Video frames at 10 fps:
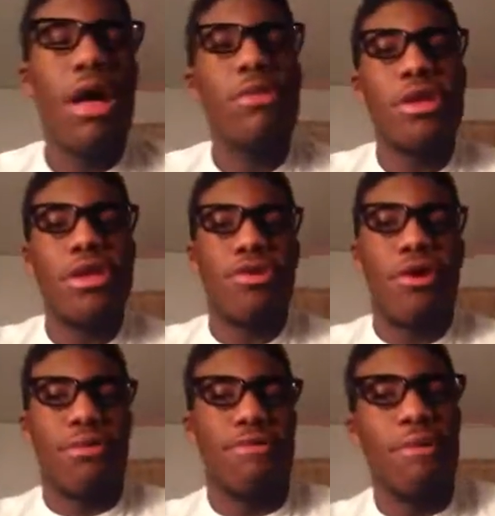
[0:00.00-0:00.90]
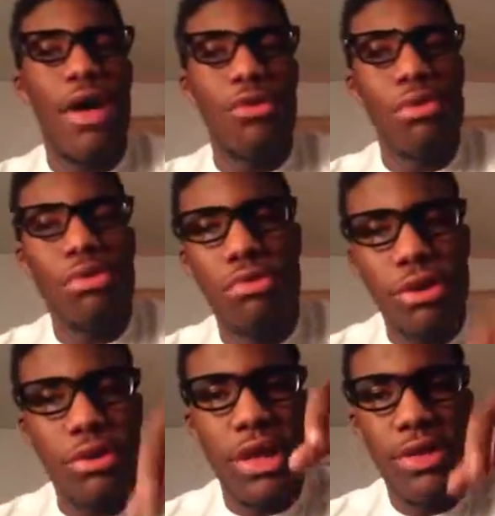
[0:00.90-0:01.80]
I'm gonna need y'all to follow me on
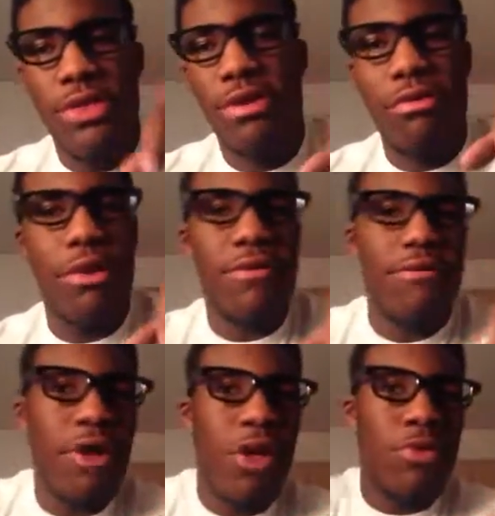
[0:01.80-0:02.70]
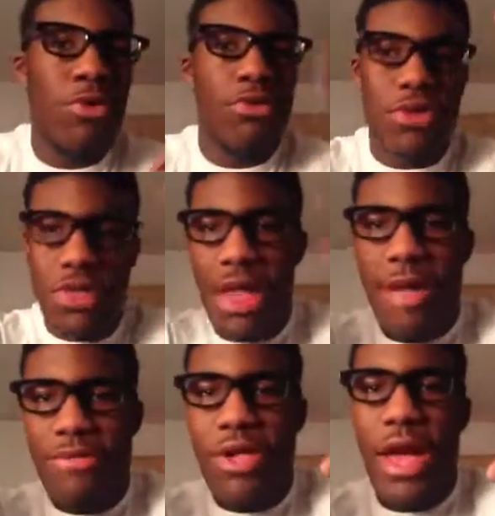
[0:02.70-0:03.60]
Instagram, follow me on
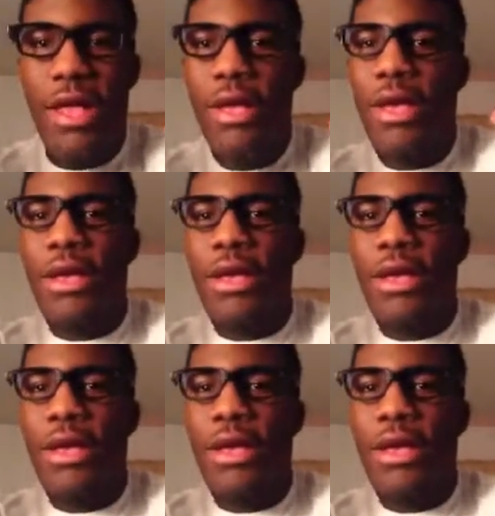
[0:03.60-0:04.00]
Snapchat,